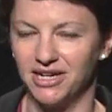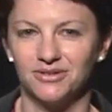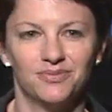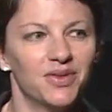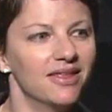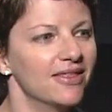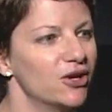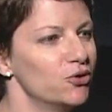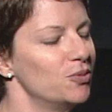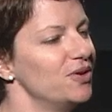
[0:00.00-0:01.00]
out, that
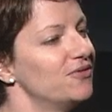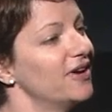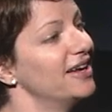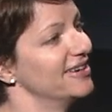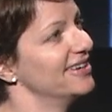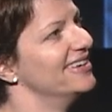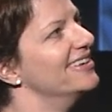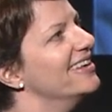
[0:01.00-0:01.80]
it would be fun